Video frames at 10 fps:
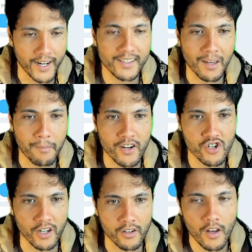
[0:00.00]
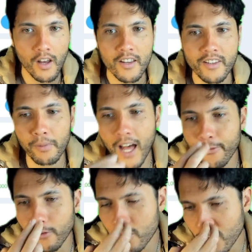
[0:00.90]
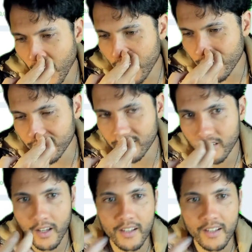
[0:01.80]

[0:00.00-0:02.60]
And as I mentioned, the platform charges